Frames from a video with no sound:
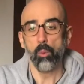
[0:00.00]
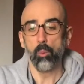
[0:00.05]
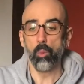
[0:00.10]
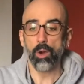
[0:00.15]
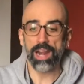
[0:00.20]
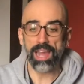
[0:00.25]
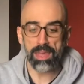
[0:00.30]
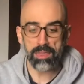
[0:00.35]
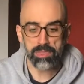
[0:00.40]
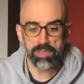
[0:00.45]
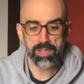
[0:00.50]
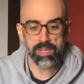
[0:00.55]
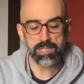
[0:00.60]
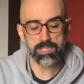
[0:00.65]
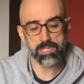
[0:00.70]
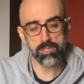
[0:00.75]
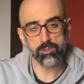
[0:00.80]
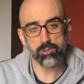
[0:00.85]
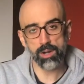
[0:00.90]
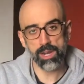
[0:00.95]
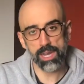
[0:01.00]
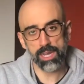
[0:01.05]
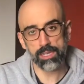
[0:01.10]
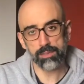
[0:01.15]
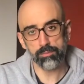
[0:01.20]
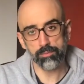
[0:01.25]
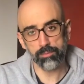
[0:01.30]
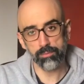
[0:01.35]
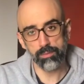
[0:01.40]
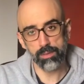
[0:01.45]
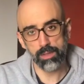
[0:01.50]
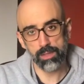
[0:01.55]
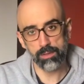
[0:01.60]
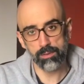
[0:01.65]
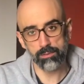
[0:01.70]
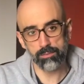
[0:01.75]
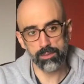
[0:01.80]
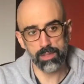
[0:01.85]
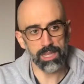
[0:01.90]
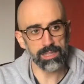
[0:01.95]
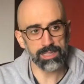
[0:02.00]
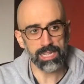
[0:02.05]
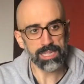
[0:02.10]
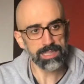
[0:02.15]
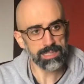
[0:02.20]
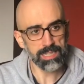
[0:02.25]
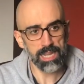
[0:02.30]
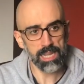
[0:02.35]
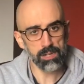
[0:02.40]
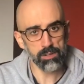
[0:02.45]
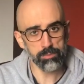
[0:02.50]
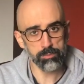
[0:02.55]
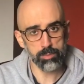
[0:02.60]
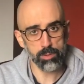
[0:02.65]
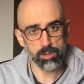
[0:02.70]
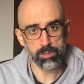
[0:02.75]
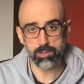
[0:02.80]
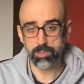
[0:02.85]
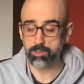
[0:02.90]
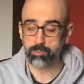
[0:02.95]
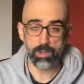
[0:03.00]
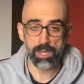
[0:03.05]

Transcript: what I think is great, that kind of products.